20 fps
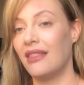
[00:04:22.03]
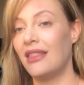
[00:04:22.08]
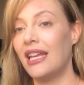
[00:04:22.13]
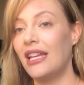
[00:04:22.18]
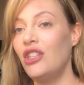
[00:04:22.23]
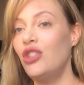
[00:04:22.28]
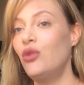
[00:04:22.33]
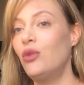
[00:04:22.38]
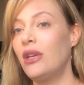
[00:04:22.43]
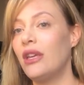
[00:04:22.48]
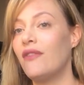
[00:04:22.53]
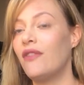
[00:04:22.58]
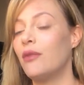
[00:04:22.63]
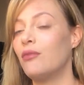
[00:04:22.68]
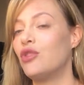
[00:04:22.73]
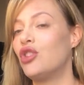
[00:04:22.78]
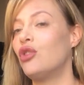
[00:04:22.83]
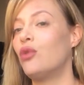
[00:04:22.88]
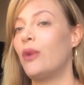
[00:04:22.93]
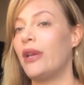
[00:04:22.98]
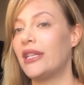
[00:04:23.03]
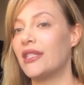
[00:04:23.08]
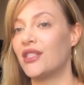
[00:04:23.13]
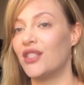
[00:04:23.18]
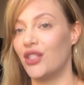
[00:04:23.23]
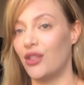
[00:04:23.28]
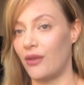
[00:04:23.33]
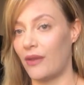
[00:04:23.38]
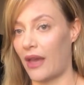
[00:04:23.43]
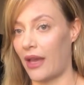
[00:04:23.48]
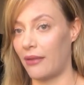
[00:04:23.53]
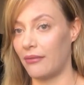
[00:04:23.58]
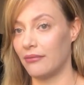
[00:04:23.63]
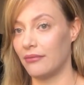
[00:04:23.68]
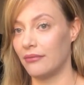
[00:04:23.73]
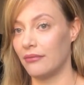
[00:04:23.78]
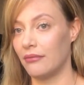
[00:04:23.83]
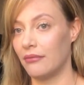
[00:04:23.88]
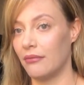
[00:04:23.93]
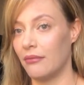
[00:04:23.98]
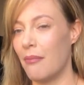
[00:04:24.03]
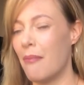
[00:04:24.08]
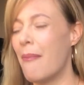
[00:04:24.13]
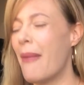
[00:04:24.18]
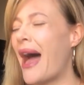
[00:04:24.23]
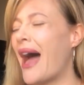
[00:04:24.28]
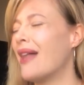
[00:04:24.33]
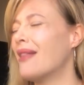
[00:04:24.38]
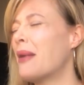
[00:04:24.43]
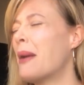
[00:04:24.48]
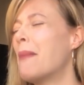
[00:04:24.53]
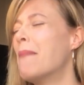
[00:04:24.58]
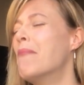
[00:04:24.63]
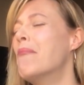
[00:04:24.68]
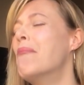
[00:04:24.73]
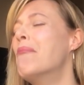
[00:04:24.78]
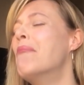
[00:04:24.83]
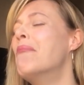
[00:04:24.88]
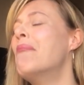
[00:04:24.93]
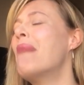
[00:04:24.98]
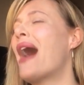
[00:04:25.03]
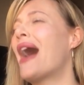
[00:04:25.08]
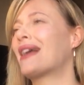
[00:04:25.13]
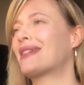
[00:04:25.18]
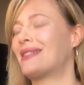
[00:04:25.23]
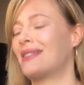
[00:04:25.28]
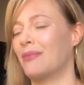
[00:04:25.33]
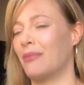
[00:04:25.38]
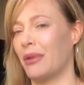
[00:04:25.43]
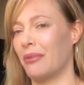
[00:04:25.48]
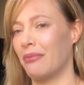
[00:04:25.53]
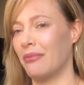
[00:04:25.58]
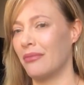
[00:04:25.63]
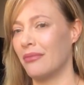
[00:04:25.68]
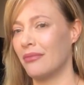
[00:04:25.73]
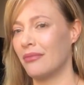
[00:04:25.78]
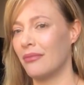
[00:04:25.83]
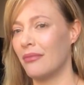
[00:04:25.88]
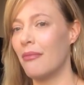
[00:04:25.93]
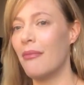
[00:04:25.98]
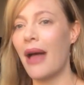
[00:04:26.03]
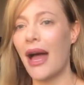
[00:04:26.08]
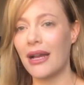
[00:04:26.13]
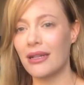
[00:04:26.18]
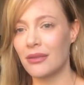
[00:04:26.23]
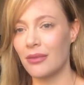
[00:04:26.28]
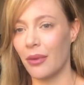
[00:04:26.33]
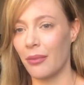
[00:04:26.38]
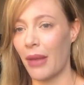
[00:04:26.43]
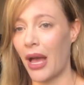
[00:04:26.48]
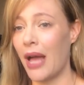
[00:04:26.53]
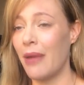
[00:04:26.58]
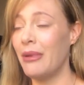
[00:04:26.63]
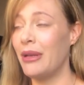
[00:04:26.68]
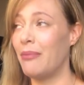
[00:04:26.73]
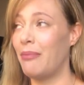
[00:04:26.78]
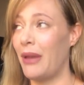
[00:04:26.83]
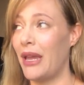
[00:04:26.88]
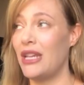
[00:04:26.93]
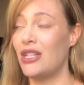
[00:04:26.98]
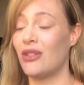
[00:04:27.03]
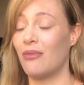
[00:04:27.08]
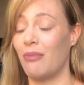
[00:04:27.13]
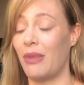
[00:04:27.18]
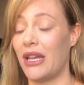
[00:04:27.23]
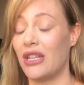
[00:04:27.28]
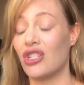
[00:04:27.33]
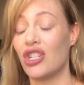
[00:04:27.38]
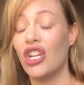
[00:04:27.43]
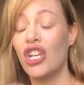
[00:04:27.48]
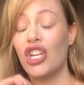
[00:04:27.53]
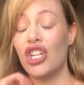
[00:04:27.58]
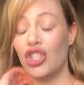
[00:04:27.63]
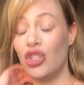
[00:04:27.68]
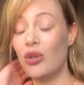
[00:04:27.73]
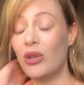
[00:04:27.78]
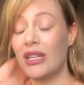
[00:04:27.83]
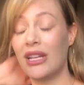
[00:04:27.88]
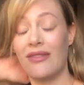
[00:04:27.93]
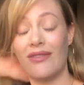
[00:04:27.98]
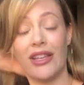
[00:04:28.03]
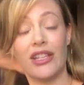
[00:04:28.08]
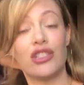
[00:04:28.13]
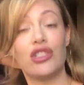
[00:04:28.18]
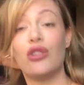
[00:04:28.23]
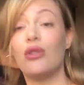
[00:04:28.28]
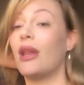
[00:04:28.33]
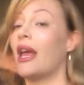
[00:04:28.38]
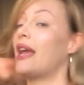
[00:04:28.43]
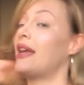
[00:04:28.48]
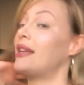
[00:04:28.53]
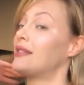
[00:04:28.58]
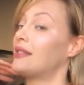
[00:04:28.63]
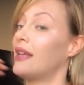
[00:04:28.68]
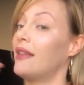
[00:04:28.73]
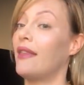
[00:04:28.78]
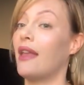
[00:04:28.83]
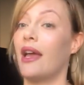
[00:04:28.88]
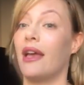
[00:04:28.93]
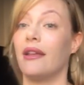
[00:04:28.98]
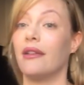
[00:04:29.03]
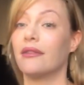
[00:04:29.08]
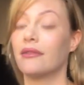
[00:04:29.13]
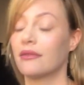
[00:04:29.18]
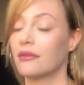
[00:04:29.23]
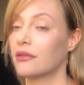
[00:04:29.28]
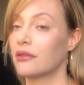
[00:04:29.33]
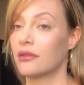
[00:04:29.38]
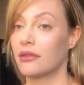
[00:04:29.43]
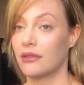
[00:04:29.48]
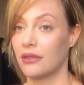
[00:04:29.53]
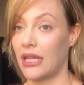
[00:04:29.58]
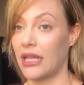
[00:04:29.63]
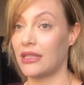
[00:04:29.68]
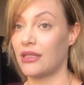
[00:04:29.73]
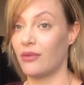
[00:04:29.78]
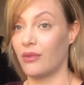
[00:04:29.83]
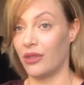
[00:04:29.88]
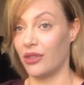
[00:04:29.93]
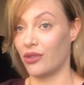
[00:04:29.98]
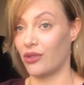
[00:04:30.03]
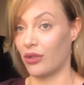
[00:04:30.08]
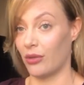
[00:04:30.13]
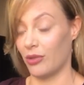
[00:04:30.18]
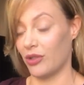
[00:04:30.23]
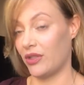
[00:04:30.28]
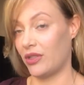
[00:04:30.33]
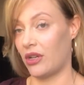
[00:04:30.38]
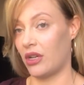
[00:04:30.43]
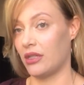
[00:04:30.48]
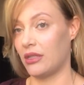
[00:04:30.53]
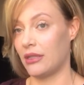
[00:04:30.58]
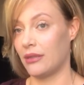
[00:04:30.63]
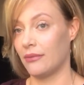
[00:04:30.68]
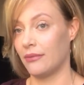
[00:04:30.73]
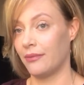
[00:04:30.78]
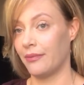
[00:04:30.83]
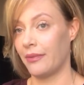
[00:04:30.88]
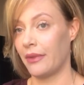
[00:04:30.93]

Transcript: Then you give him two weeks to do that. Ma- maximum. Maximum. I'm an impatient bitch. You can have like two days, and then that's when the trouble starts.